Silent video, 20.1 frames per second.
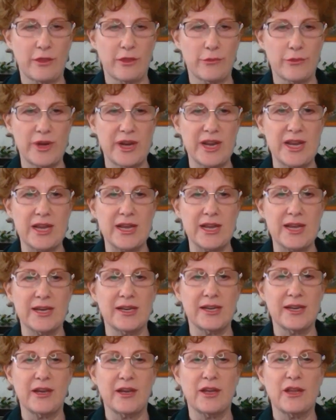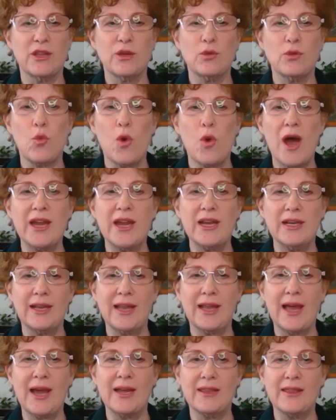3, the white
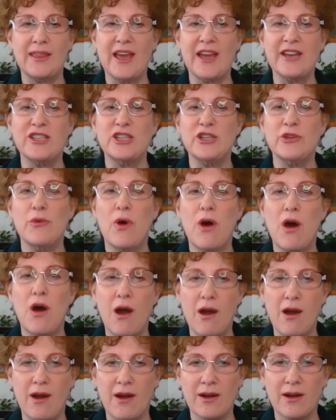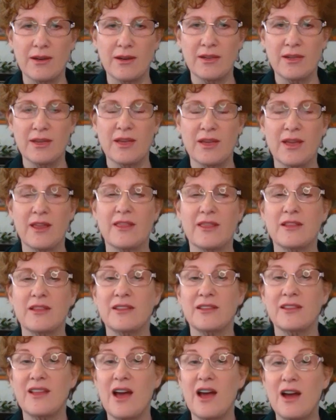light that you are, the
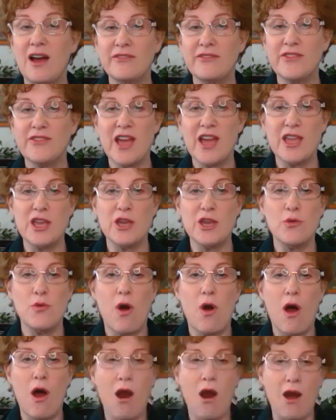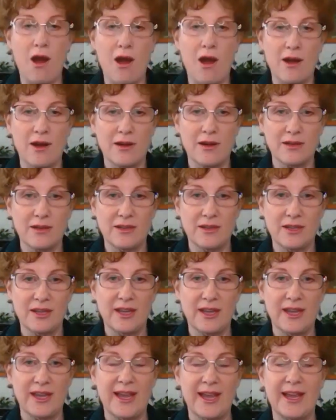love that you are,
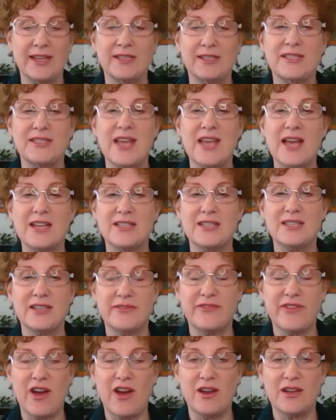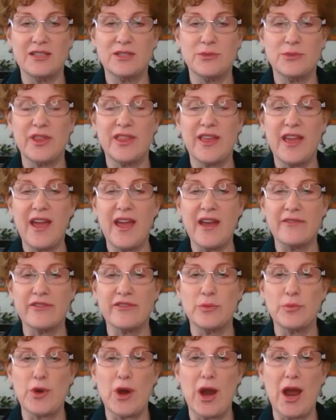intensifies with
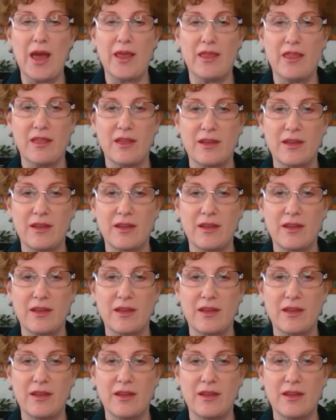every breath.